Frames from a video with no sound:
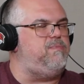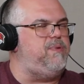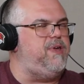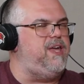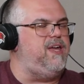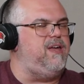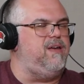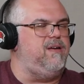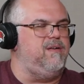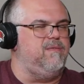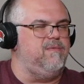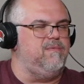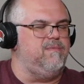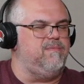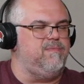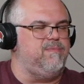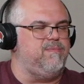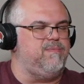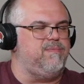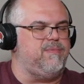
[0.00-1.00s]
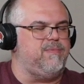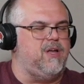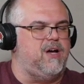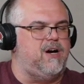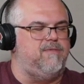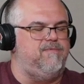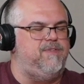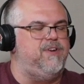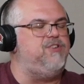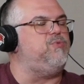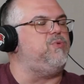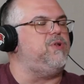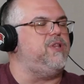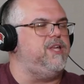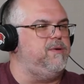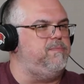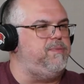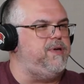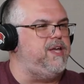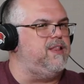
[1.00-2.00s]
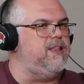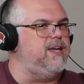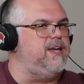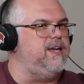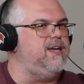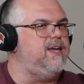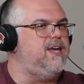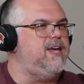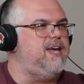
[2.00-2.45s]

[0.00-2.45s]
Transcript: being visually appealing.